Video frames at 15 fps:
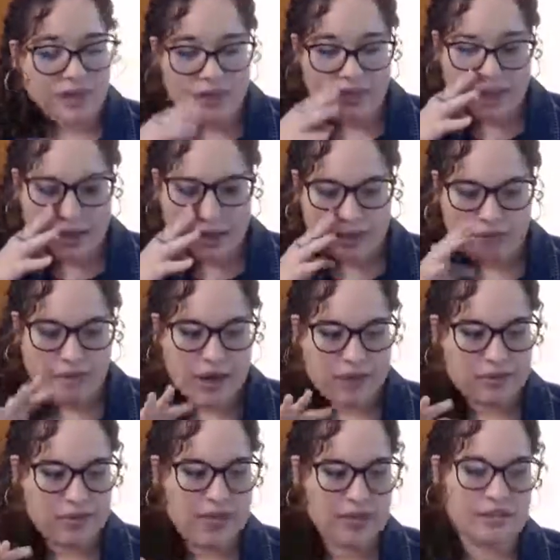think
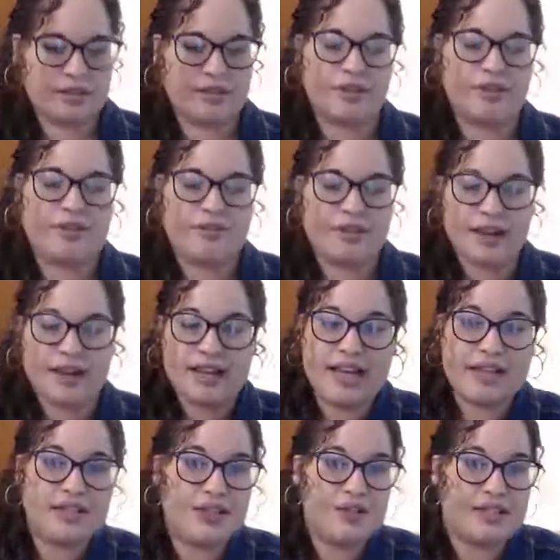about this, though. The very
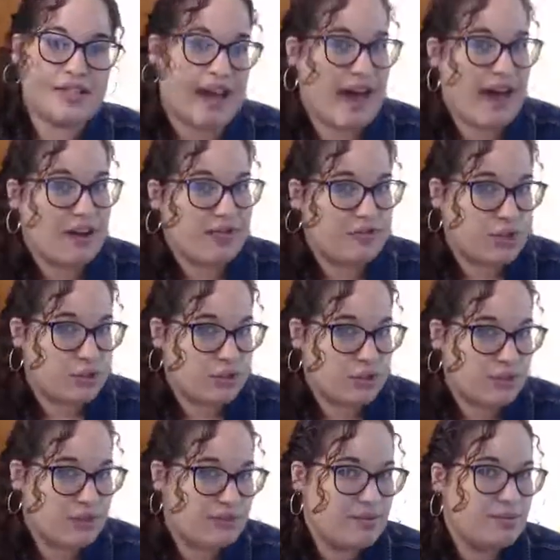last note's a half
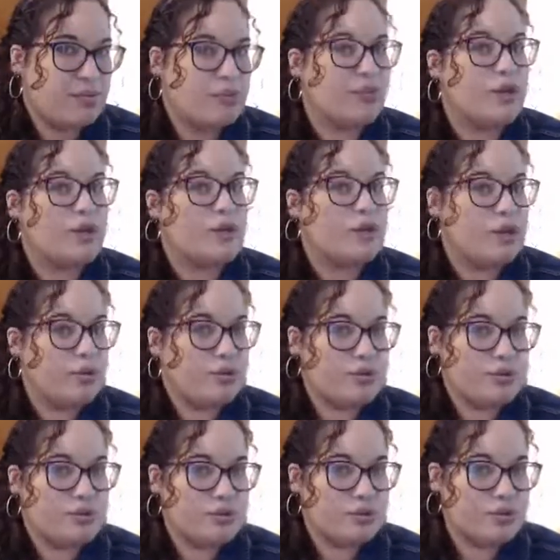note. What do you think we
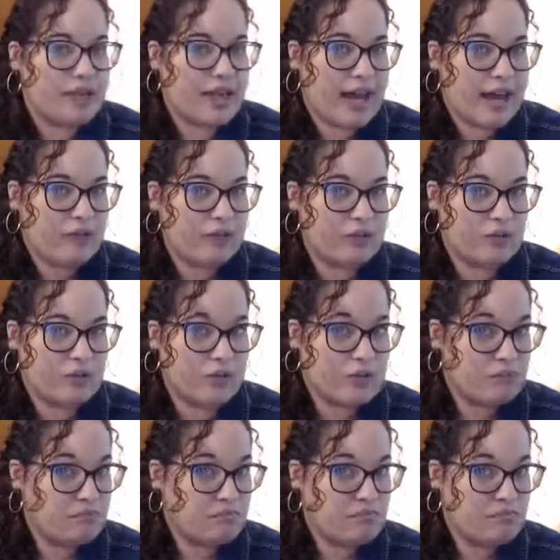should do with the half note?
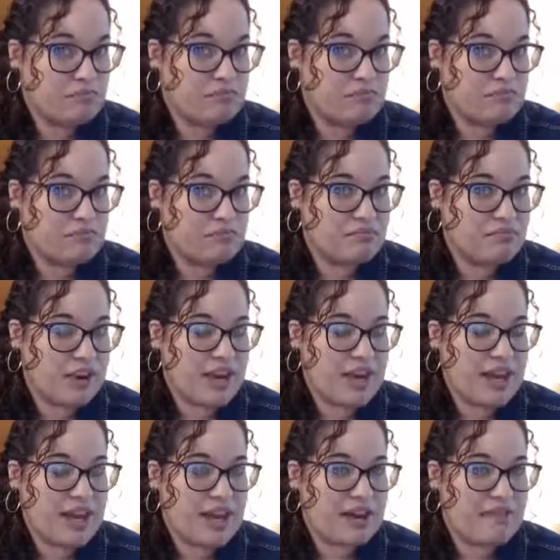All
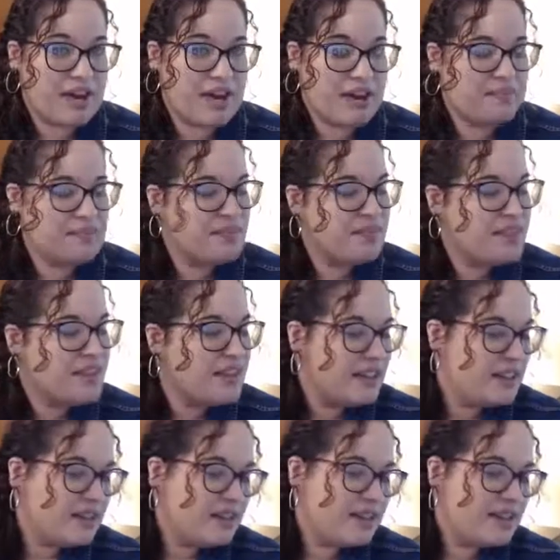right, anybody?
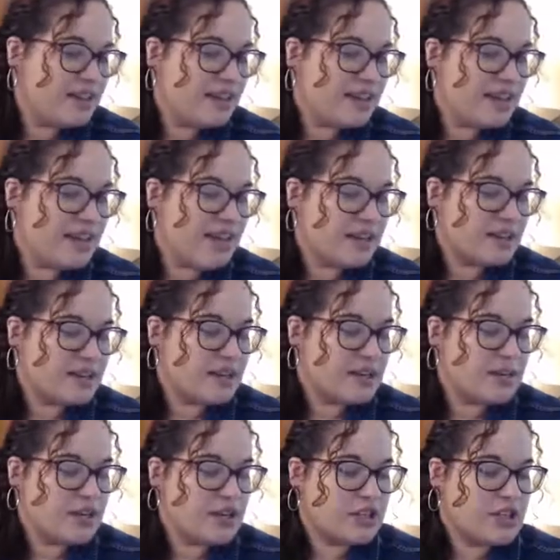That's going
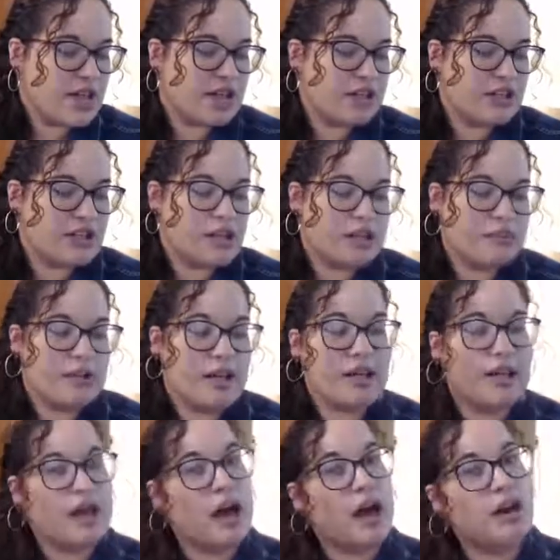to be your challenge. Should it be a
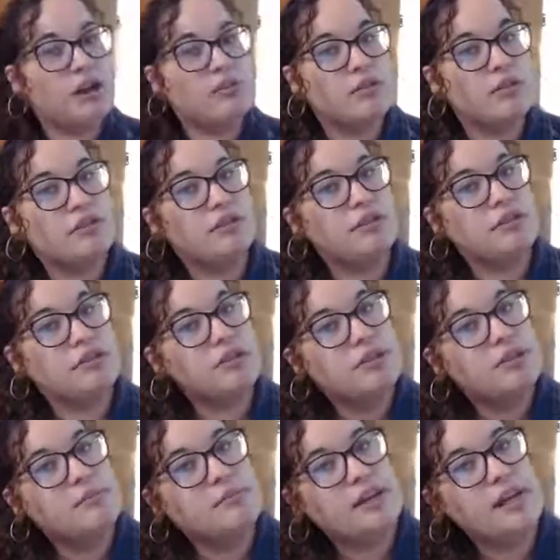legato note or
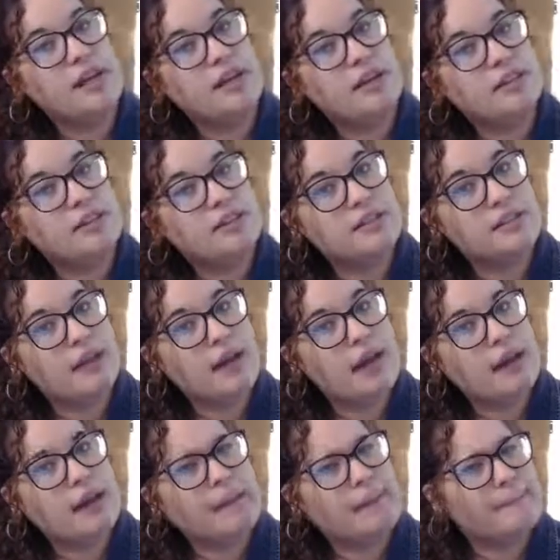should it be
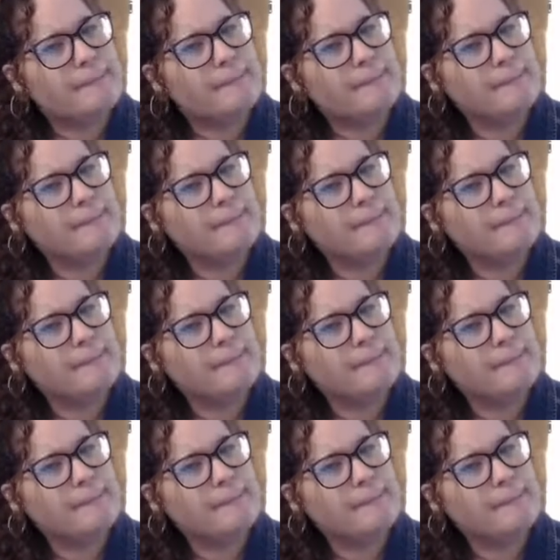staccato?